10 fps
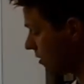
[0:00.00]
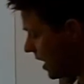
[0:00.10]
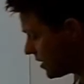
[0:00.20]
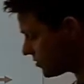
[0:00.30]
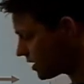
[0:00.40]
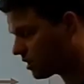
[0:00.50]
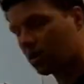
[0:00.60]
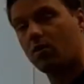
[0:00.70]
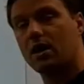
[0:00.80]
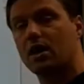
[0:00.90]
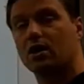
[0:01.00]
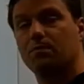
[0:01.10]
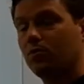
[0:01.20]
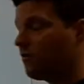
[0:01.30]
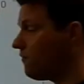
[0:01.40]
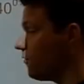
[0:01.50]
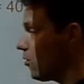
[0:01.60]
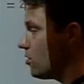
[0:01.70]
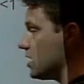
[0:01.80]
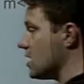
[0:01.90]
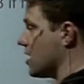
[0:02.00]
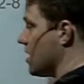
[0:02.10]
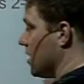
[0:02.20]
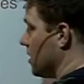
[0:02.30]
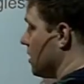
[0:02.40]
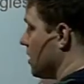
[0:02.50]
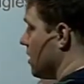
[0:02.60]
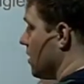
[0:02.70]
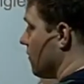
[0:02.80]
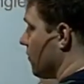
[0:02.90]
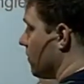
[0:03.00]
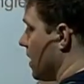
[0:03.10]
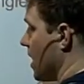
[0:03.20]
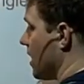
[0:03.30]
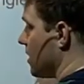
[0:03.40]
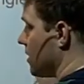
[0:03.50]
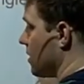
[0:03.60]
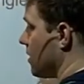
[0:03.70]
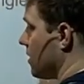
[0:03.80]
Okay, so I'm going to go ahead, I'm going to put 40 in for my